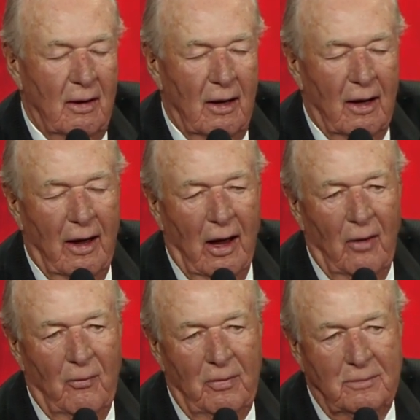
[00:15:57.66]

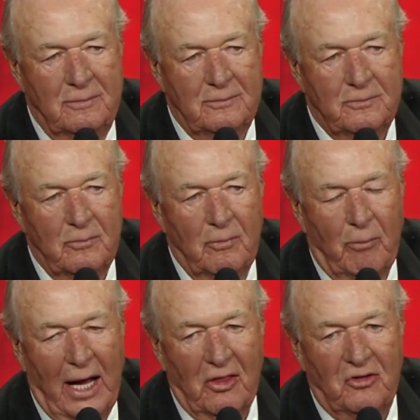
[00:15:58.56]

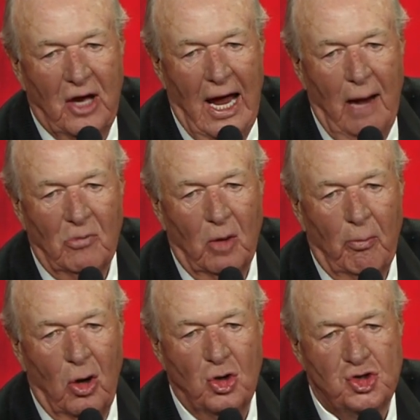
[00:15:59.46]
By the time the
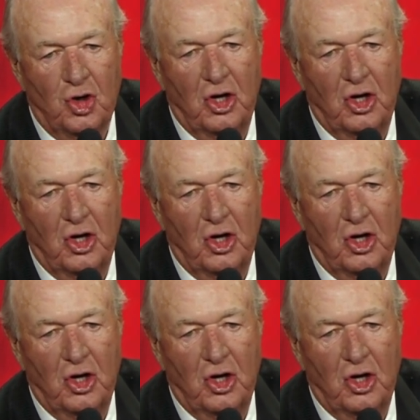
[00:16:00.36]
merger